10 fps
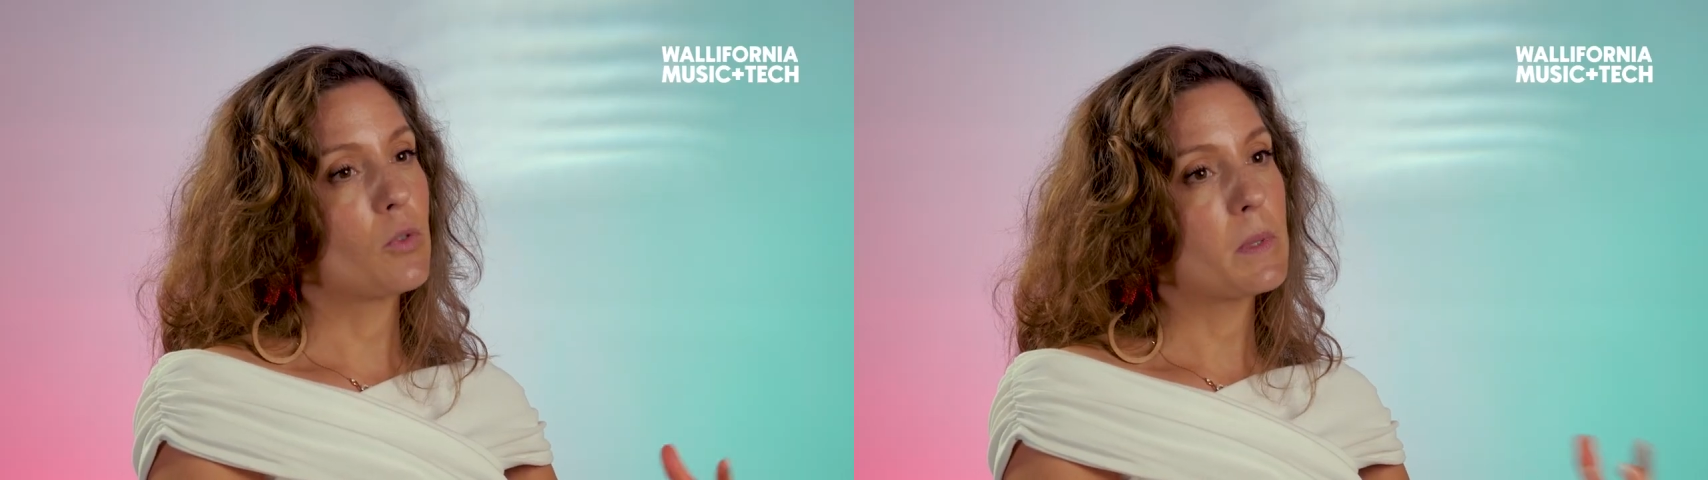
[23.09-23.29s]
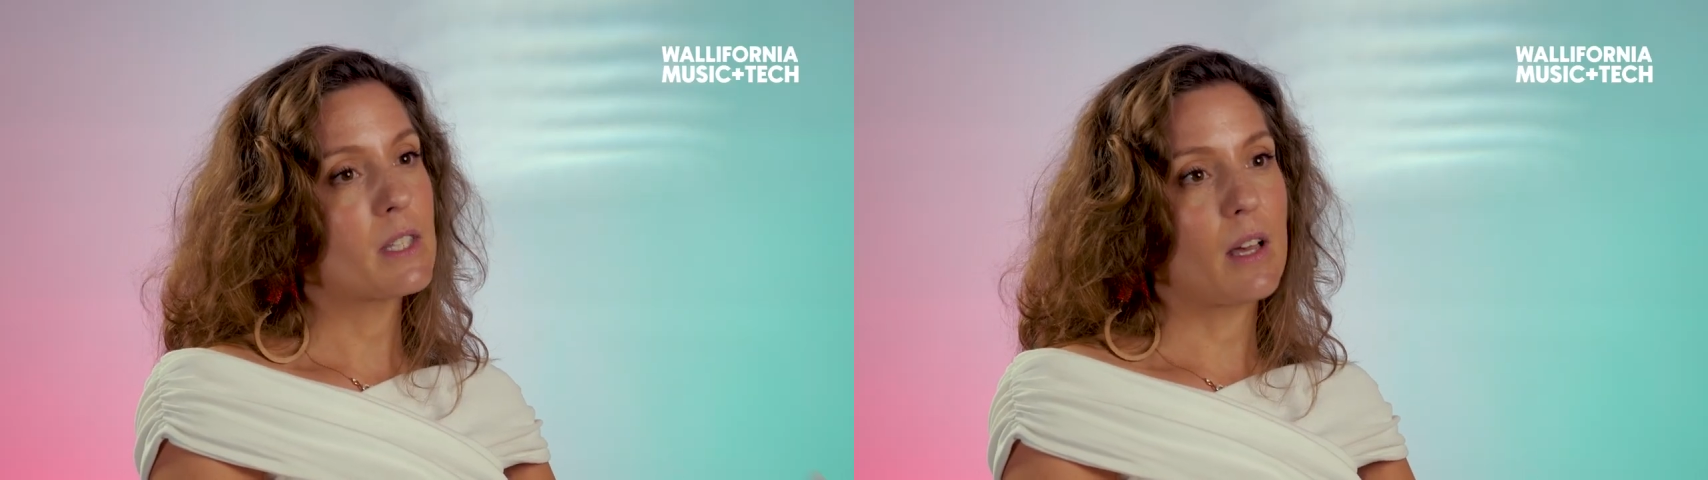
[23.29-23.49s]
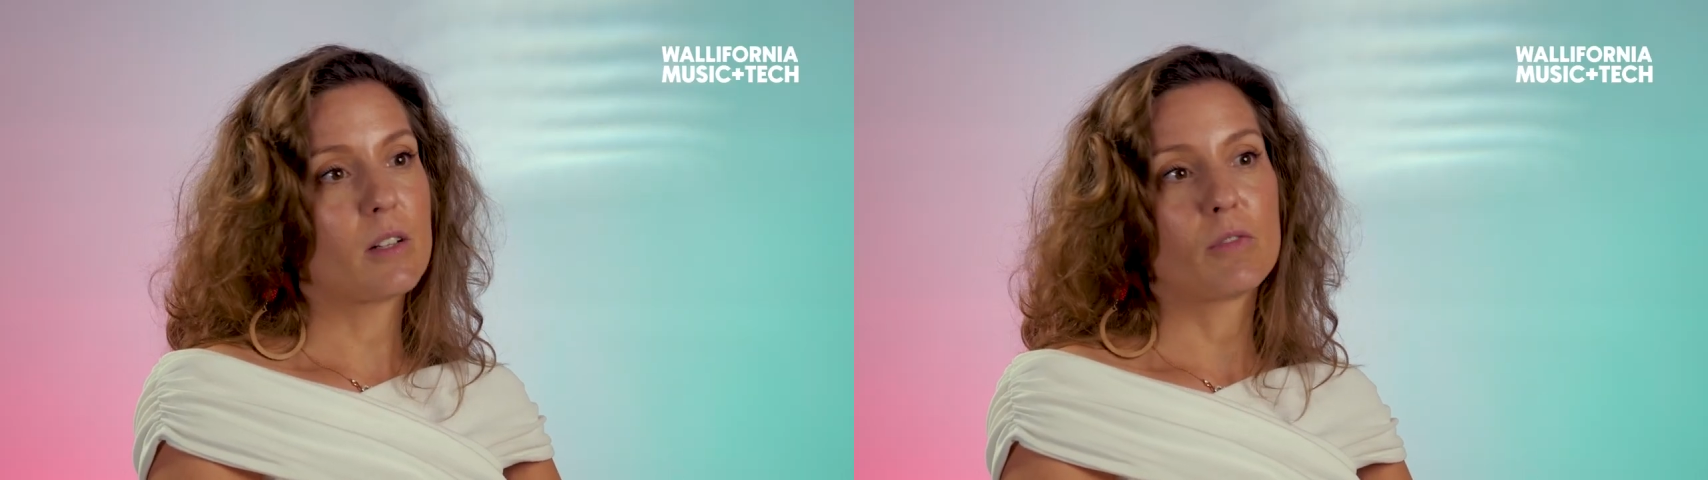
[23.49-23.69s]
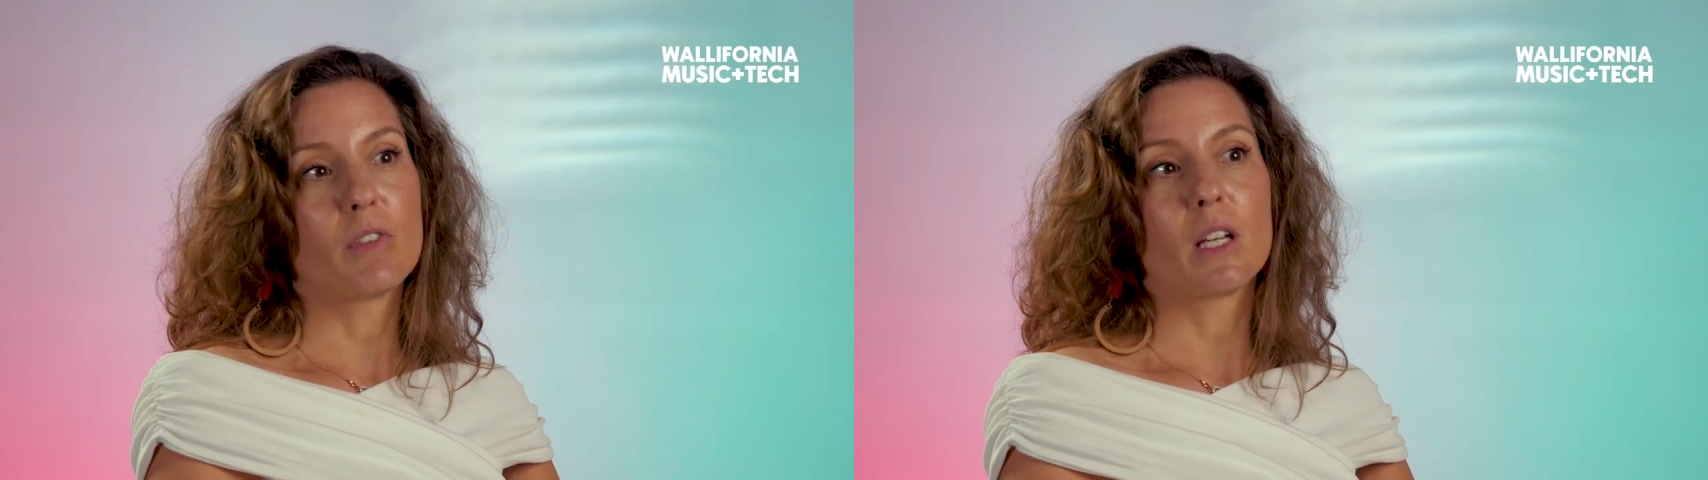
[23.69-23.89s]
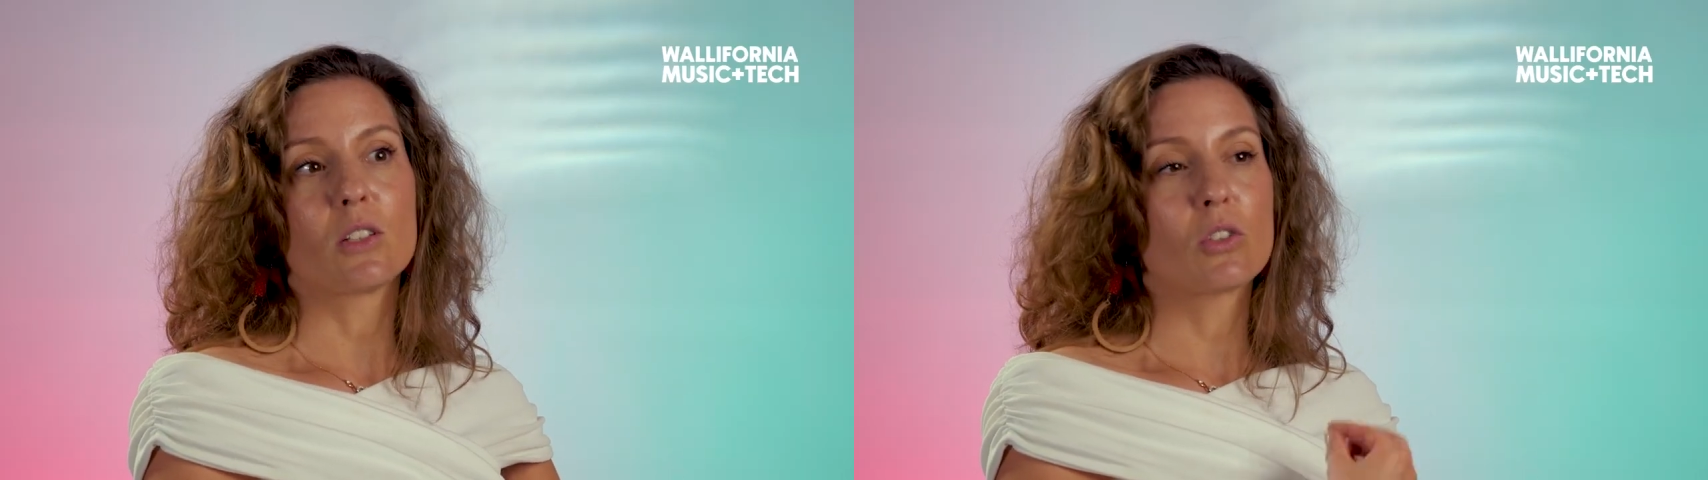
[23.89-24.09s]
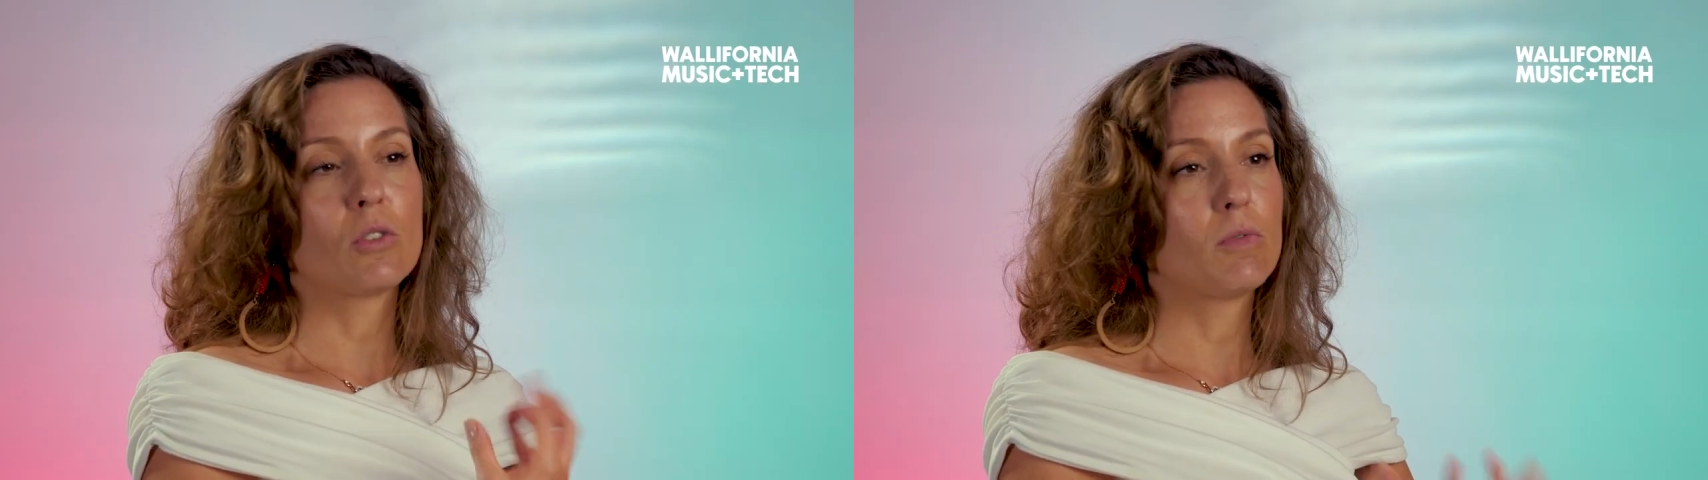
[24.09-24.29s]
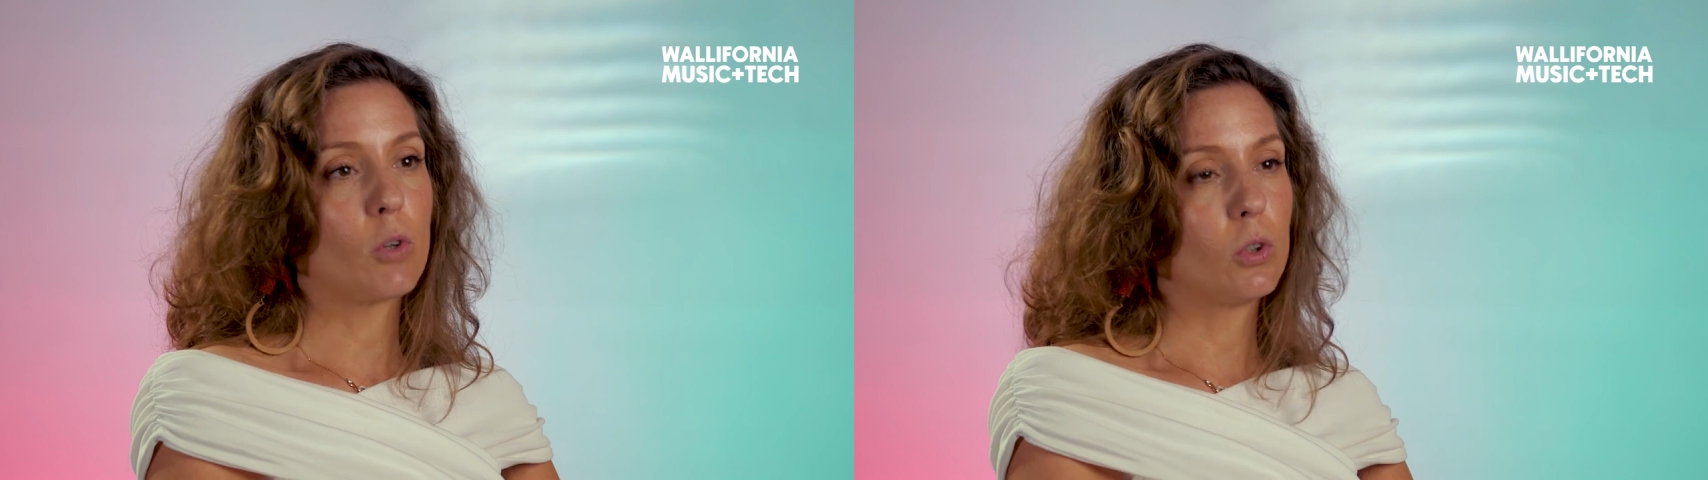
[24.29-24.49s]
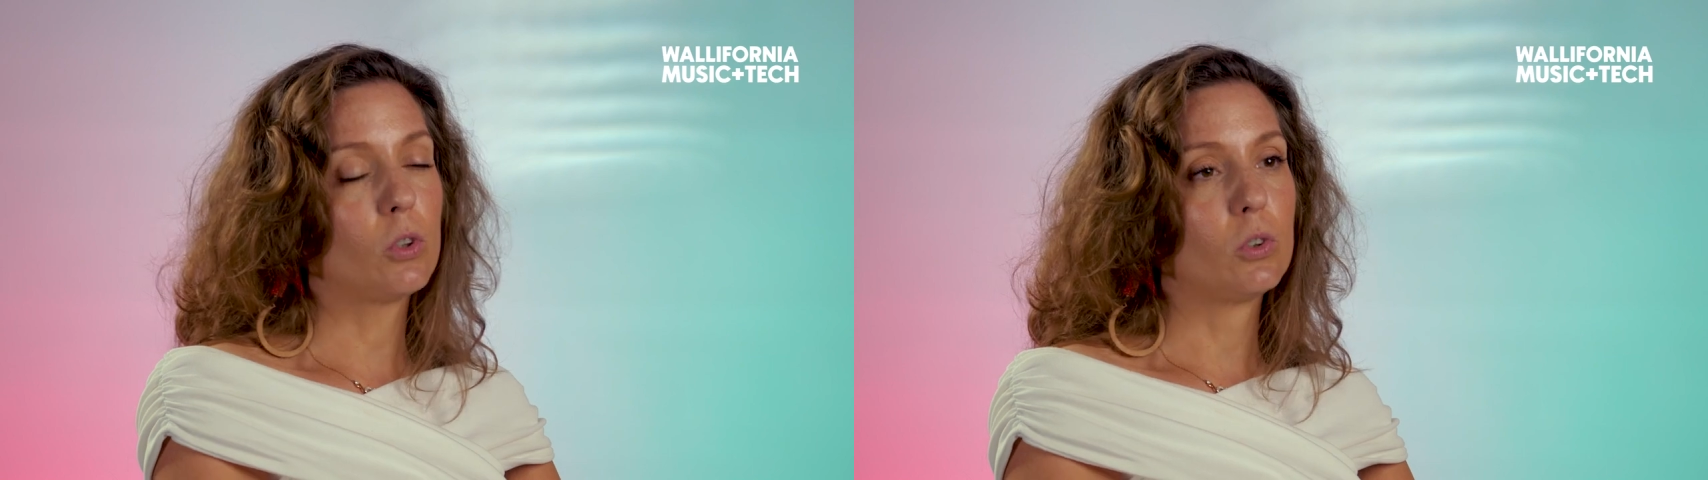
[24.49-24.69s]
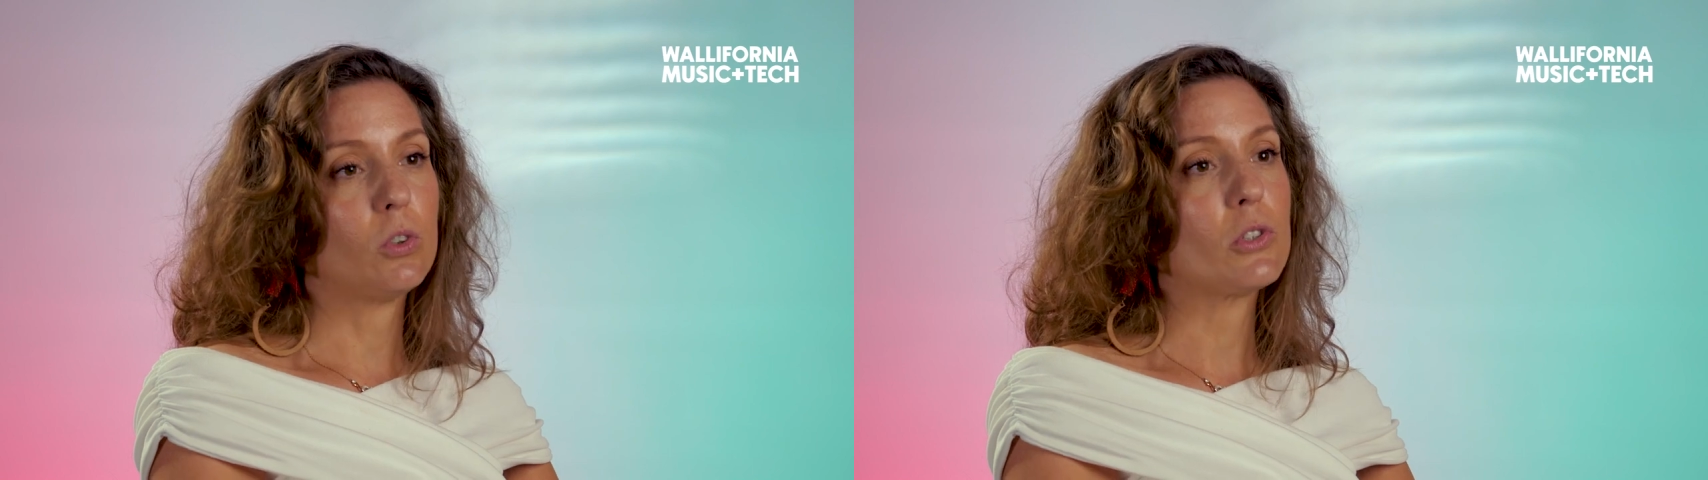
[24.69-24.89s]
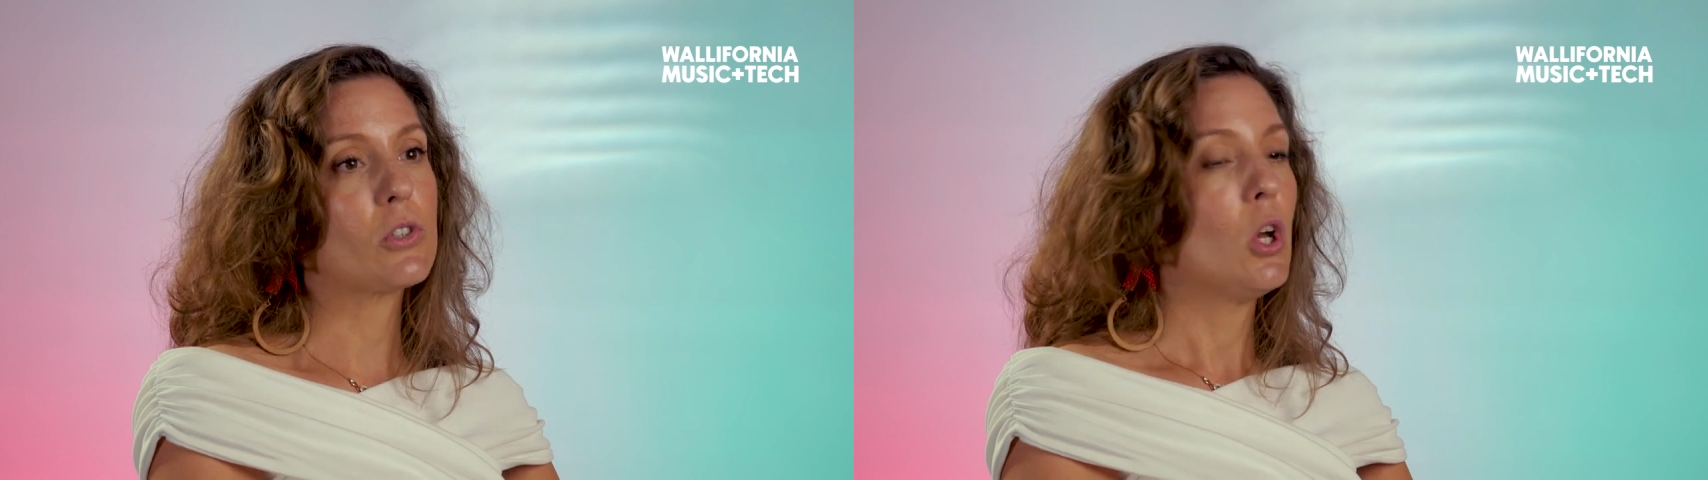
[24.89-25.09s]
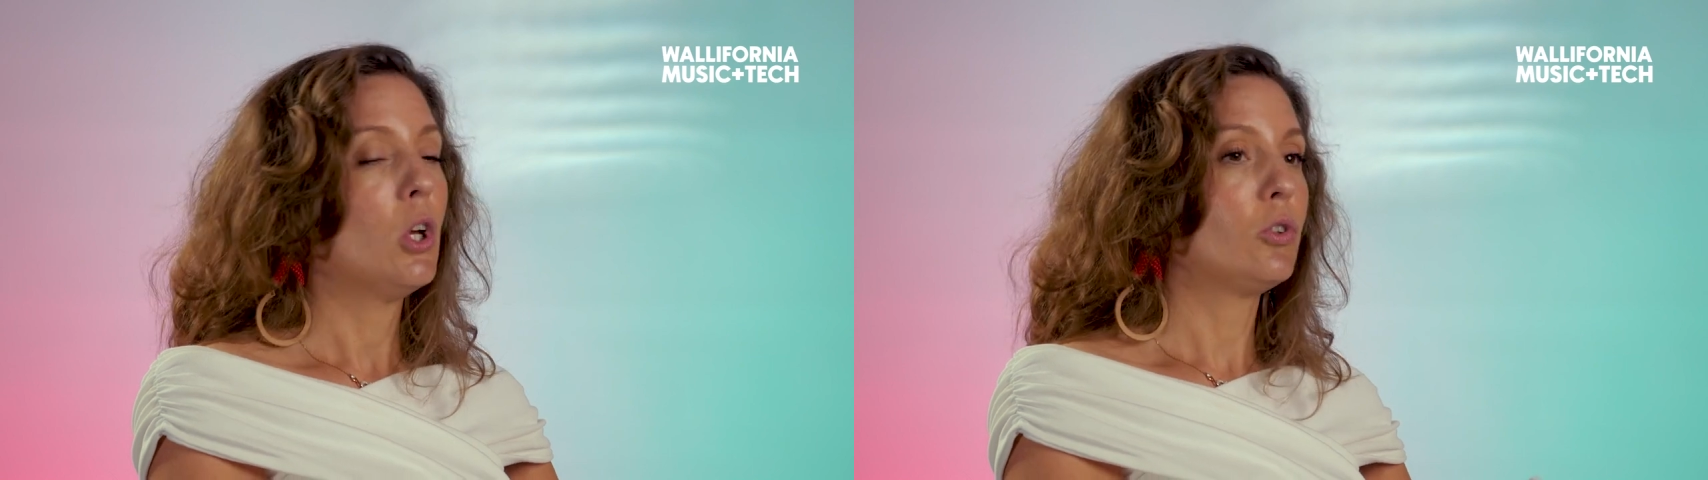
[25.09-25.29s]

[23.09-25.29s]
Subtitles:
from sound effects to vocals